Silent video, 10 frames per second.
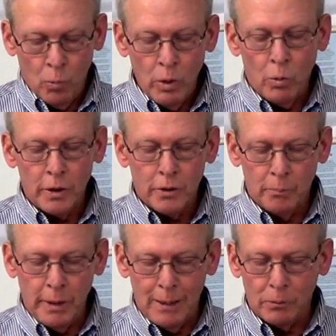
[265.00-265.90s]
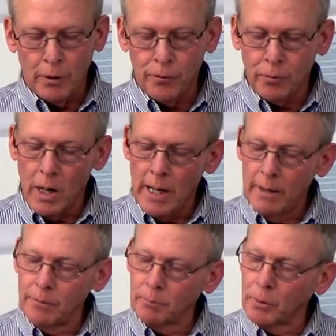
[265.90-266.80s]
We want to be able to
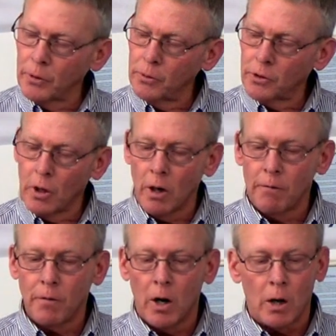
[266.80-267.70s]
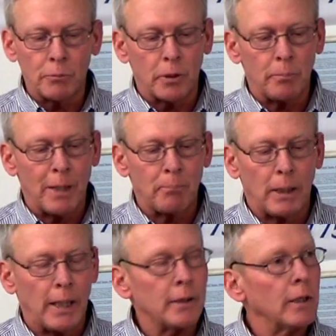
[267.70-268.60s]
thrive and produce on our farms and make
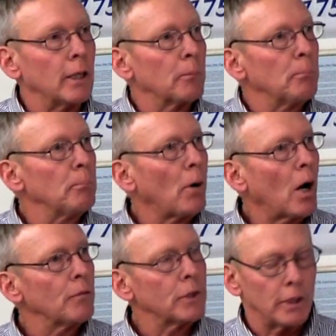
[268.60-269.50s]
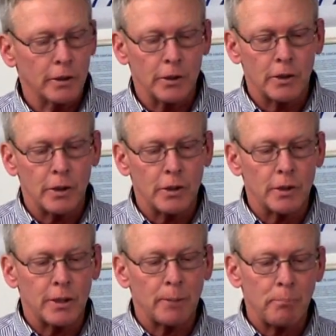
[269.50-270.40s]
planting and harvesting
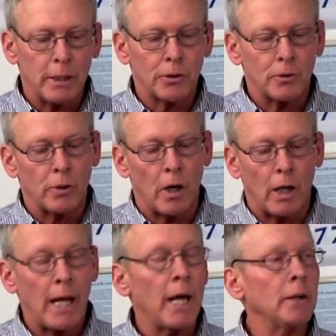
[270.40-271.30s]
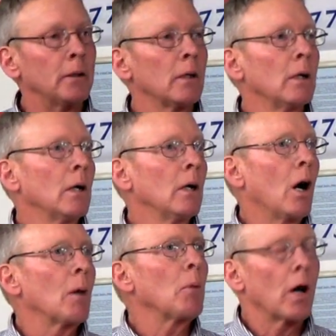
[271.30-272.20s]
decisions that best suit our land,
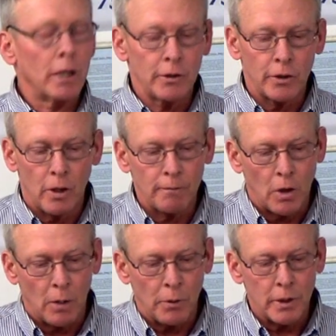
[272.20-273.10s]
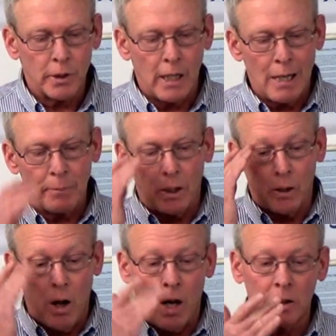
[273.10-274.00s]
our markets, and our farmers. I am at a
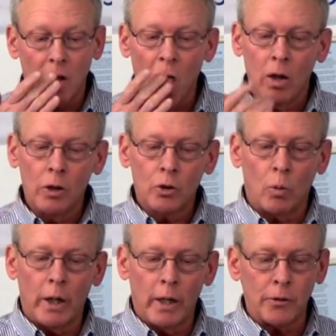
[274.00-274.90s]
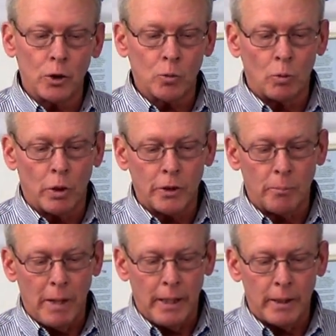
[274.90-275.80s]
loss to why others would want
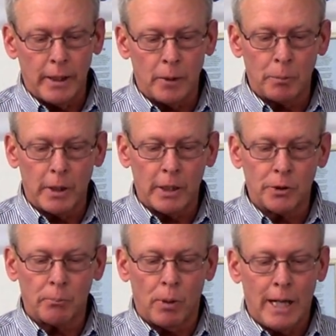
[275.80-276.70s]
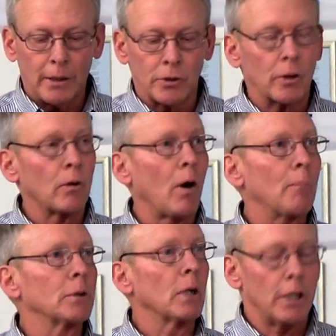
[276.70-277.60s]
to mandate a production practice or
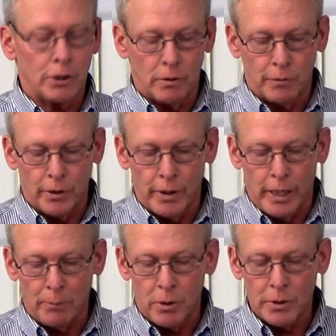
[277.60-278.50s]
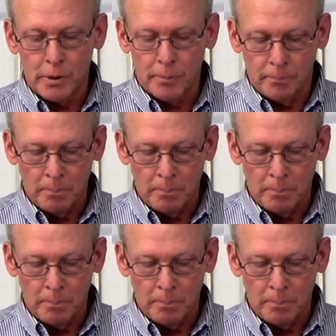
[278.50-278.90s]
crop selection for their neighbors.